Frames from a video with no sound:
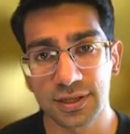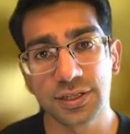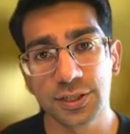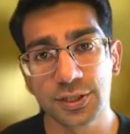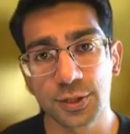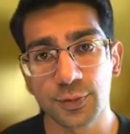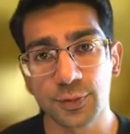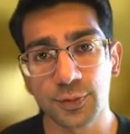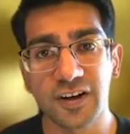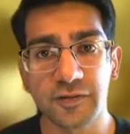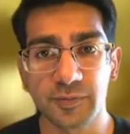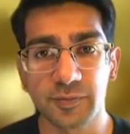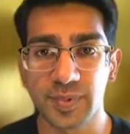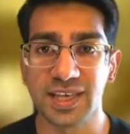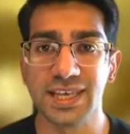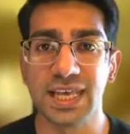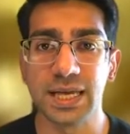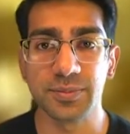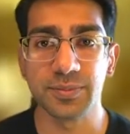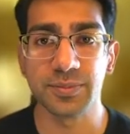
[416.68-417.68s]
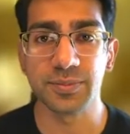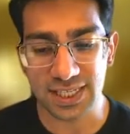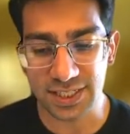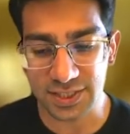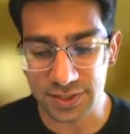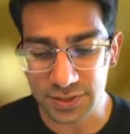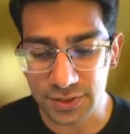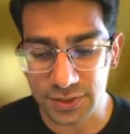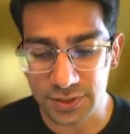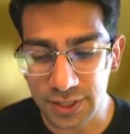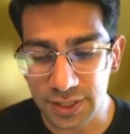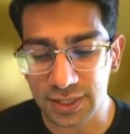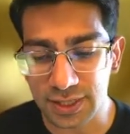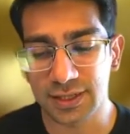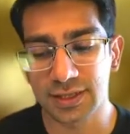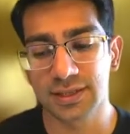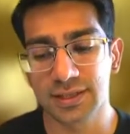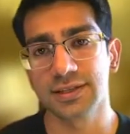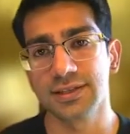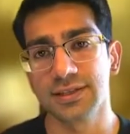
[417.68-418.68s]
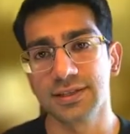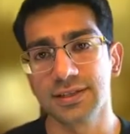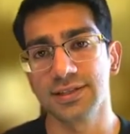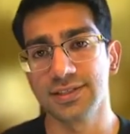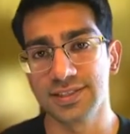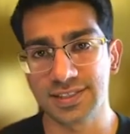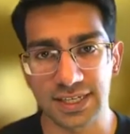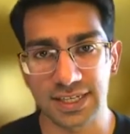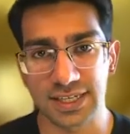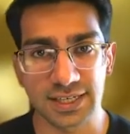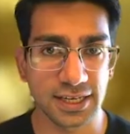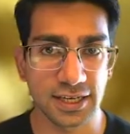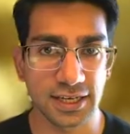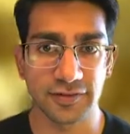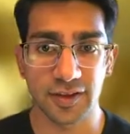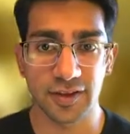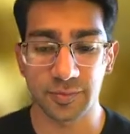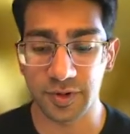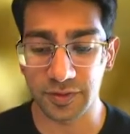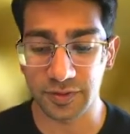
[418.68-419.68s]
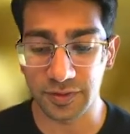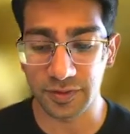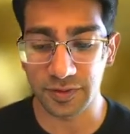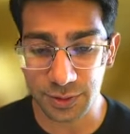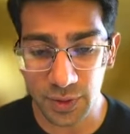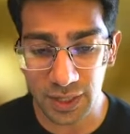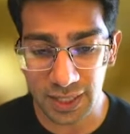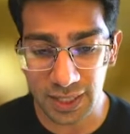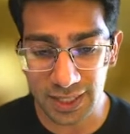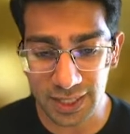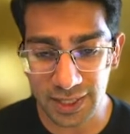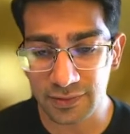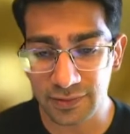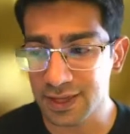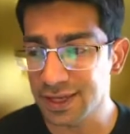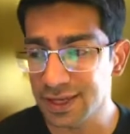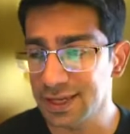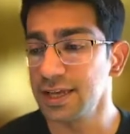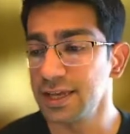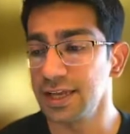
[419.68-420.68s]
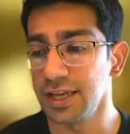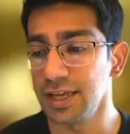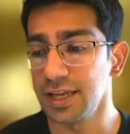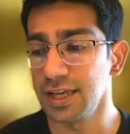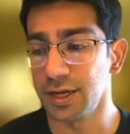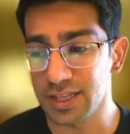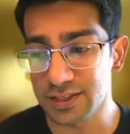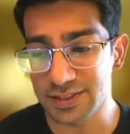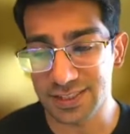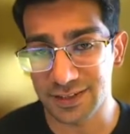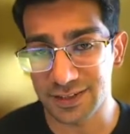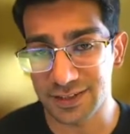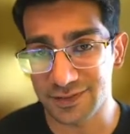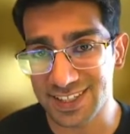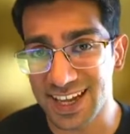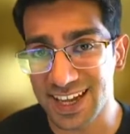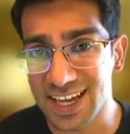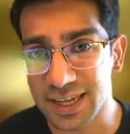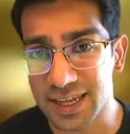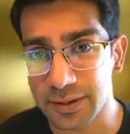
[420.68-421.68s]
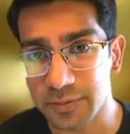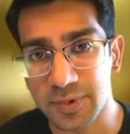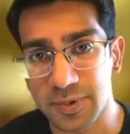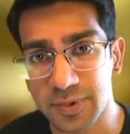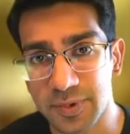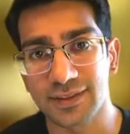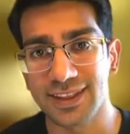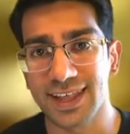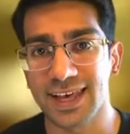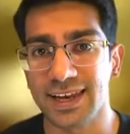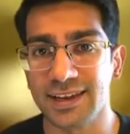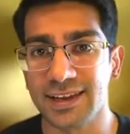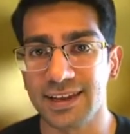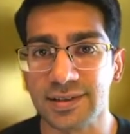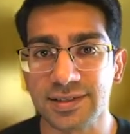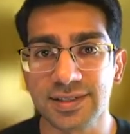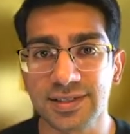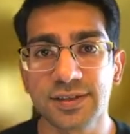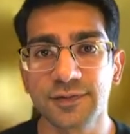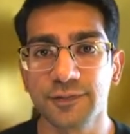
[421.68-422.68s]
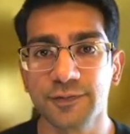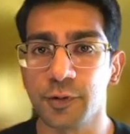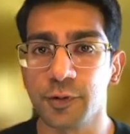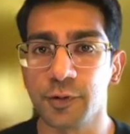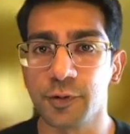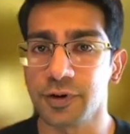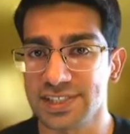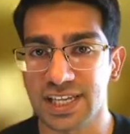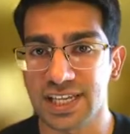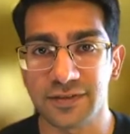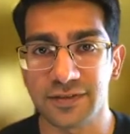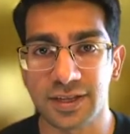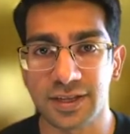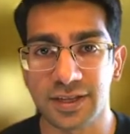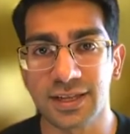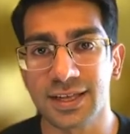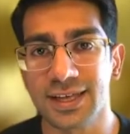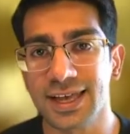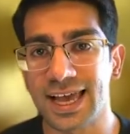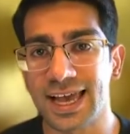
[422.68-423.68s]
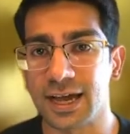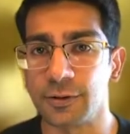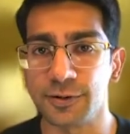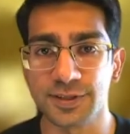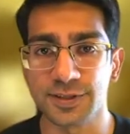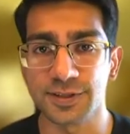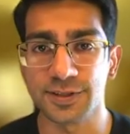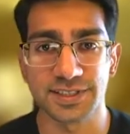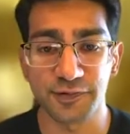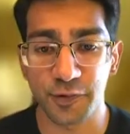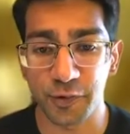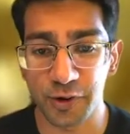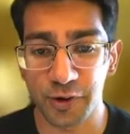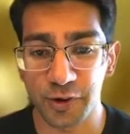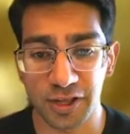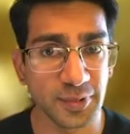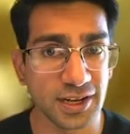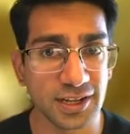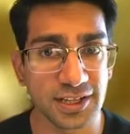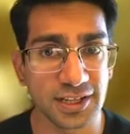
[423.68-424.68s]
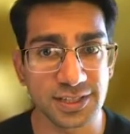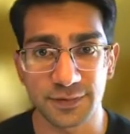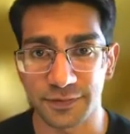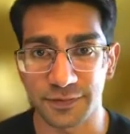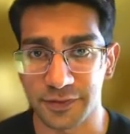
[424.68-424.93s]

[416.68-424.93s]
12 p.m. Eastern, Sunday, November the 20th. In relative time, that is 47 hours and 40 minutes